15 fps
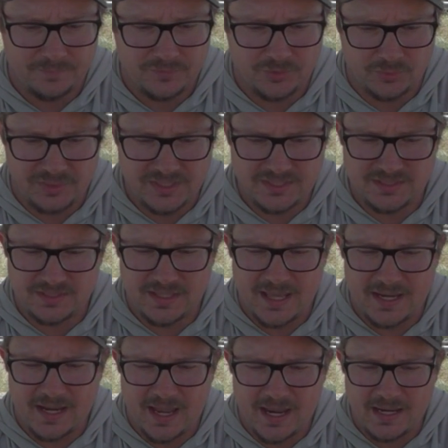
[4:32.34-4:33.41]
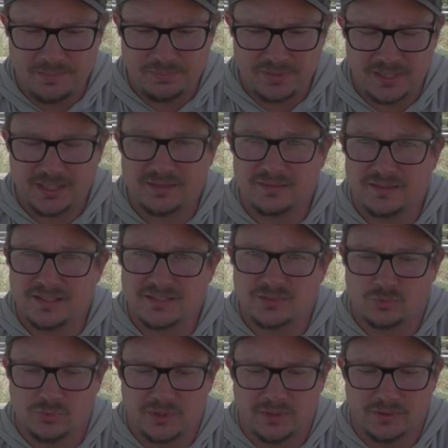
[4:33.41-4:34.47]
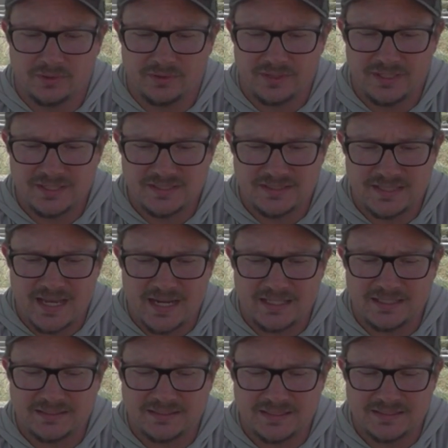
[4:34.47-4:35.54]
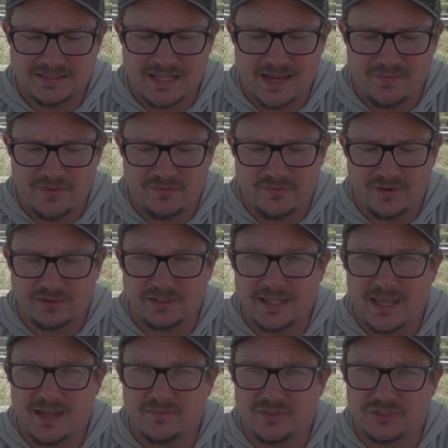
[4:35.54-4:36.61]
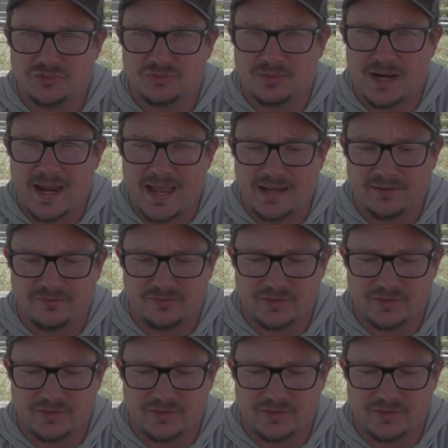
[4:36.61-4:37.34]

The reason that I picked this reel is that it does have a fairly heavy drag